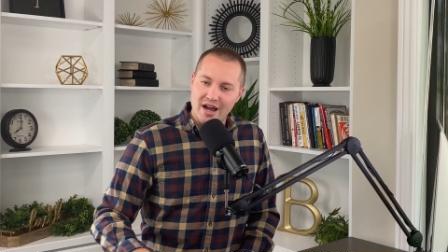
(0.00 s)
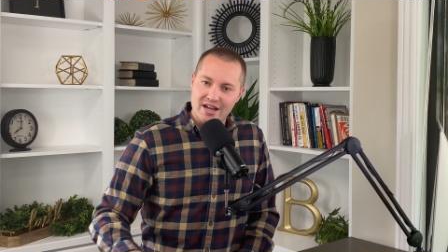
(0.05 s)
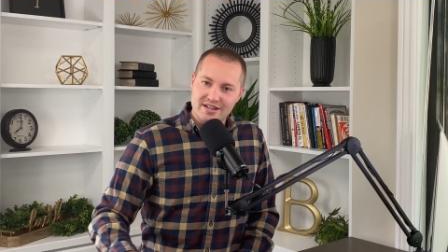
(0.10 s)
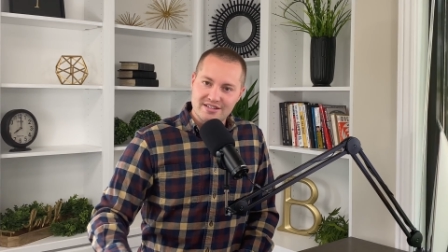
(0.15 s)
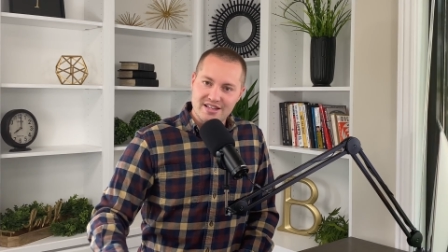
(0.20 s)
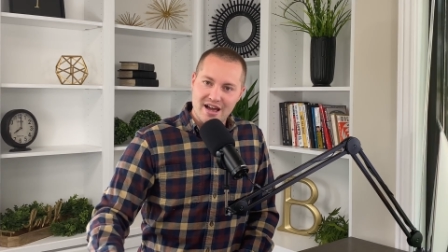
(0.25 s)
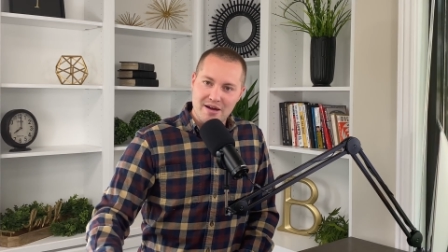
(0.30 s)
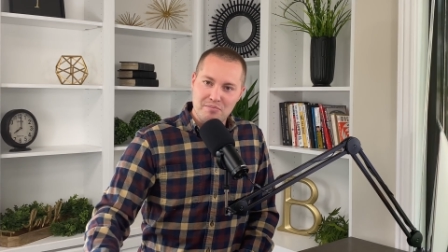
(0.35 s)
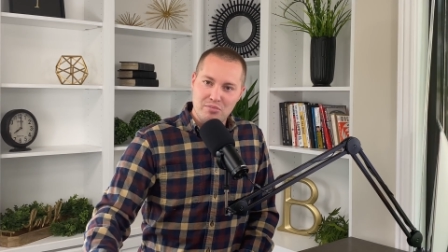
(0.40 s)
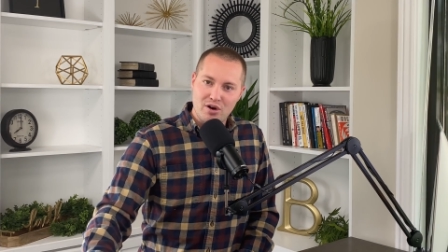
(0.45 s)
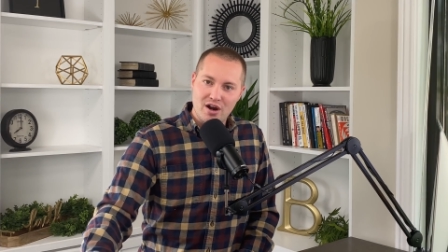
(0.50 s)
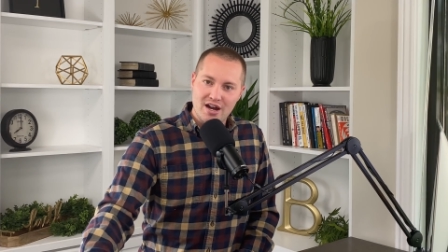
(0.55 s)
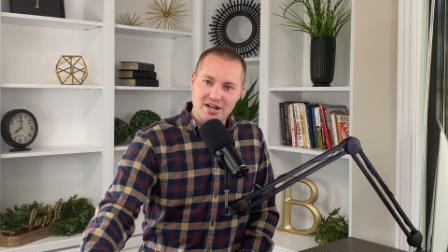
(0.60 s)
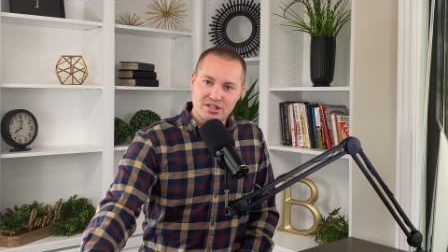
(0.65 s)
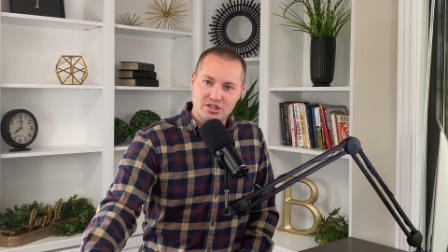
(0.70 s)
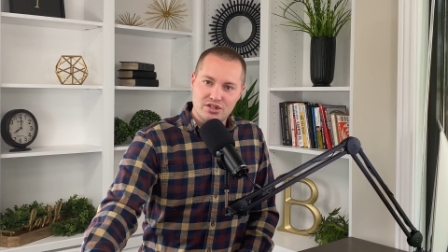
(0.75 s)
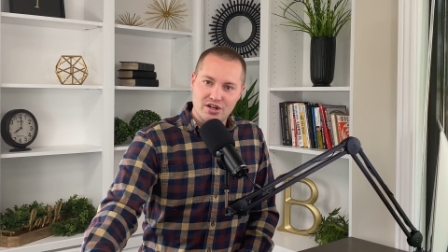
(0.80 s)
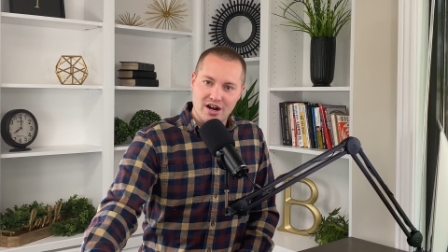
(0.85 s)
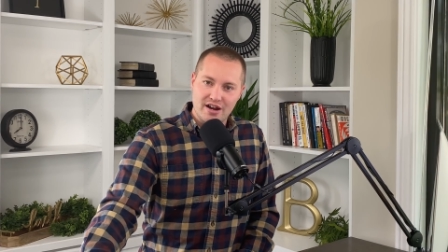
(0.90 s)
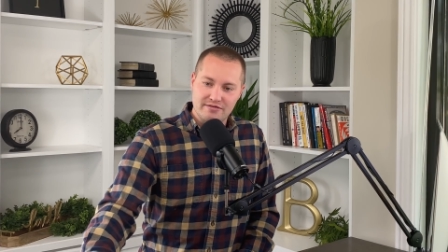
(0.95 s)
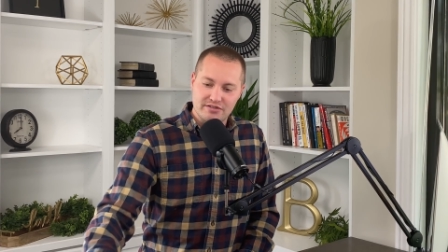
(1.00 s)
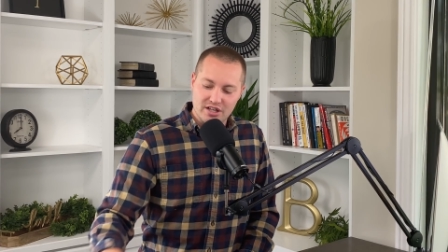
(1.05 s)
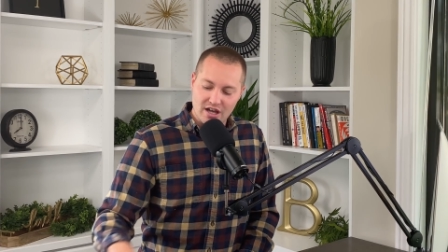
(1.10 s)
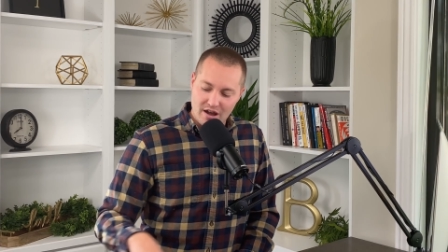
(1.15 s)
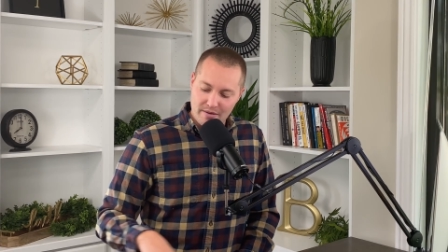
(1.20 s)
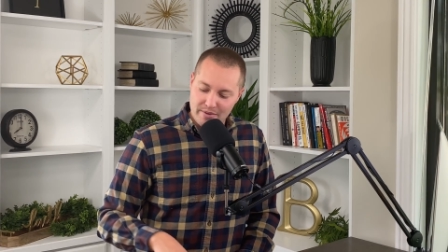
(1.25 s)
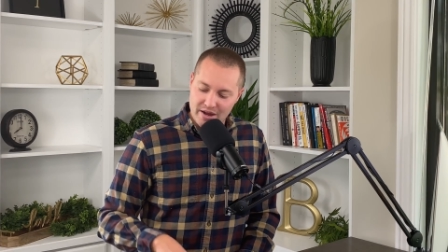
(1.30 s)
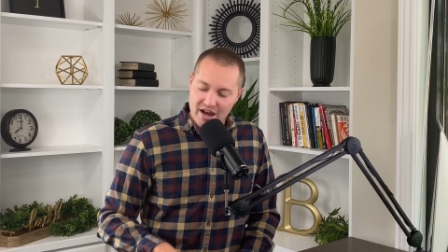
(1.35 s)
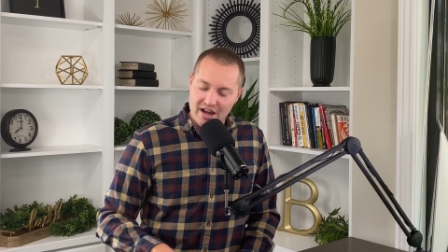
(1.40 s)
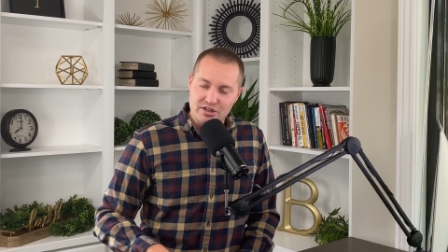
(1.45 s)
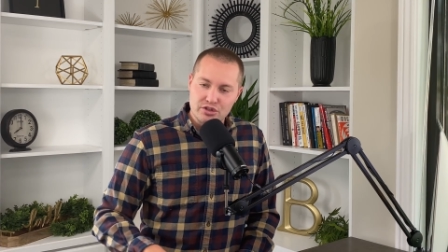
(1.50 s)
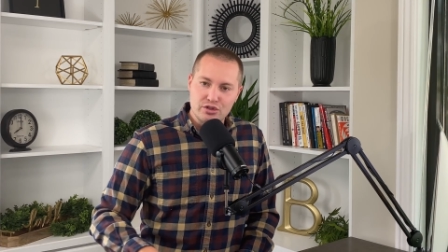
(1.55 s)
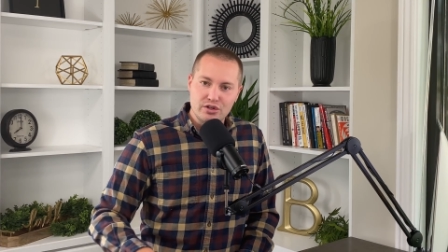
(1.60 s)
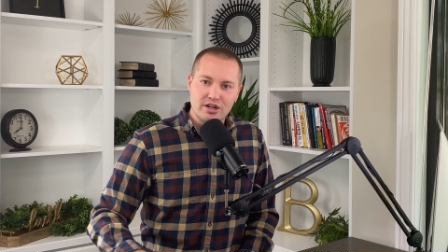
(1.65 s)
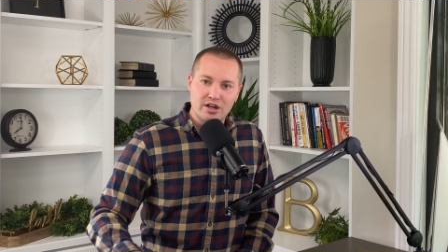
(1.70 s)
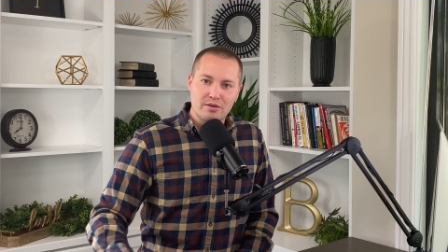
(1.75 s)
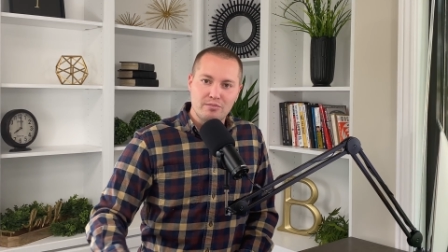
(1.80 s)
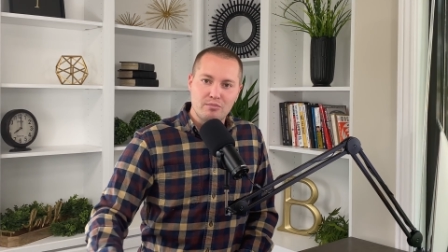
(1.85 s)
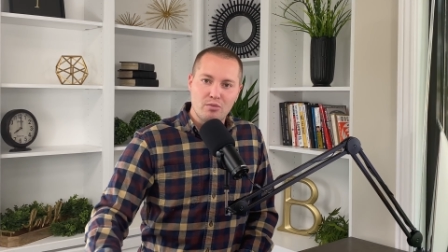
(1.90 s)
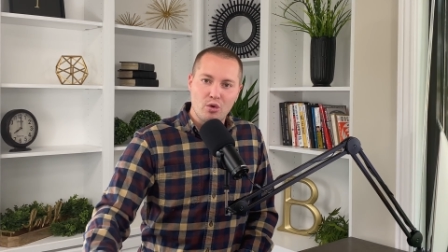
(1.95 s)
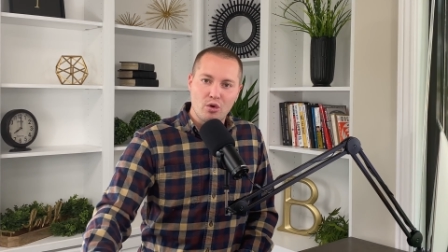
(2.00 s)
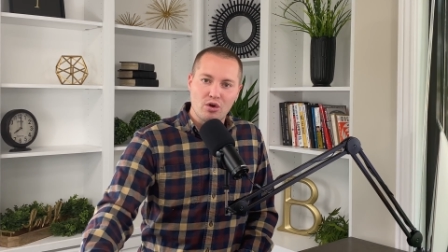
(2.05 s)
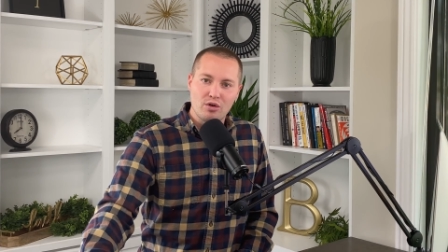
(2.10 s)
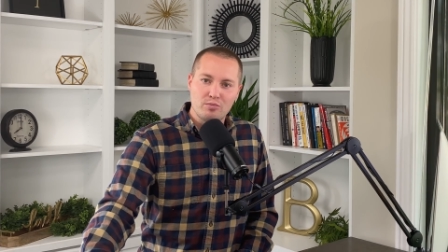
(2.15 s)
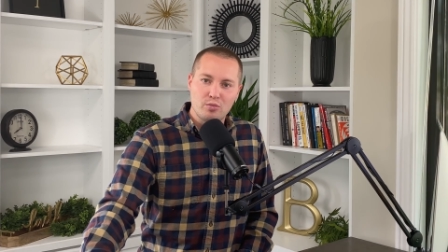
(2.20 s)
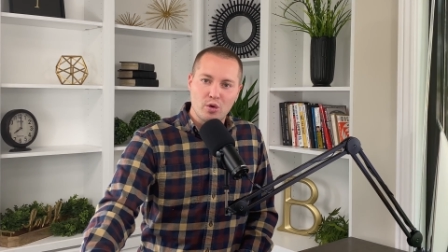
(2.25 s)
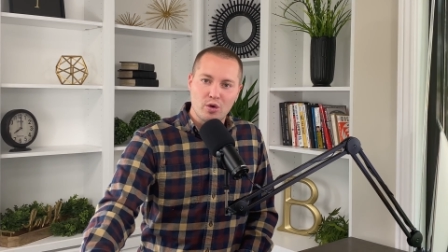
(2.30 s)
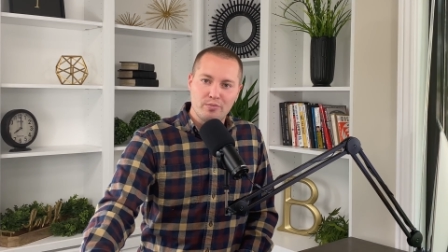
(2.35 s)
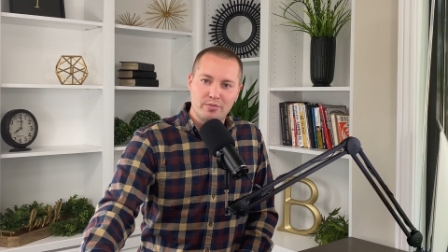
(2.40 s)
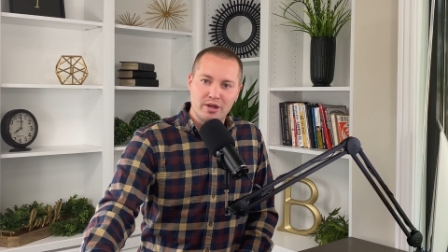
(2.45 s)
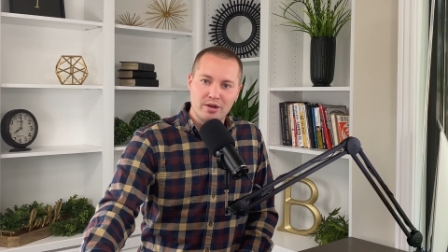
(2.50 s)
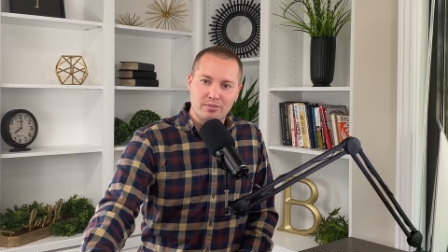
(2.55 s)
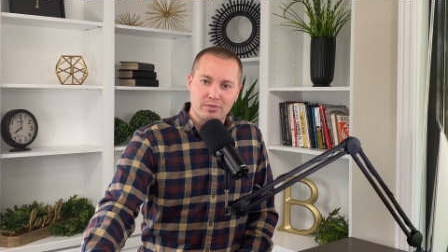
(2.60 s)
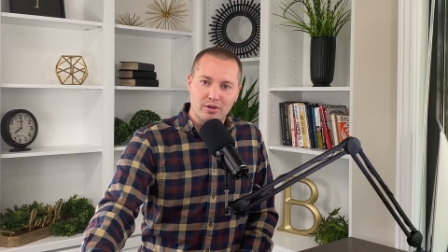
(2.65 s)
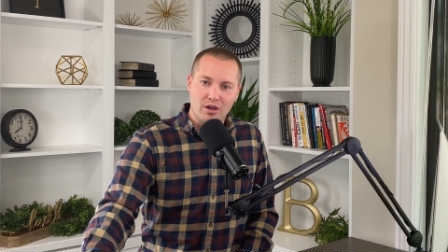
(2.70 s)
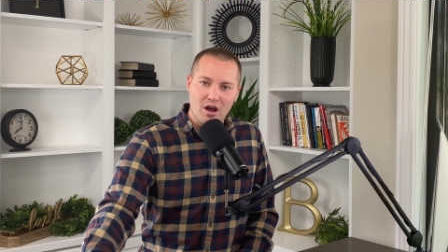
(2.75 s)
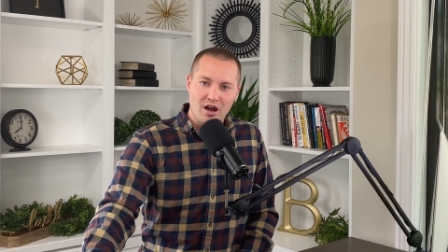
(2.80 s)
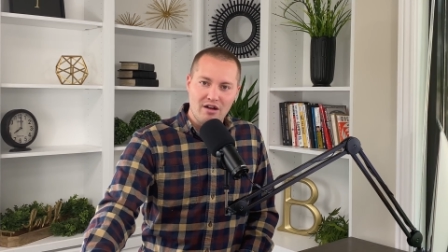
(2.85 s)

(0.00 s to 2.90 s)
as that price drives up, as you get more and more people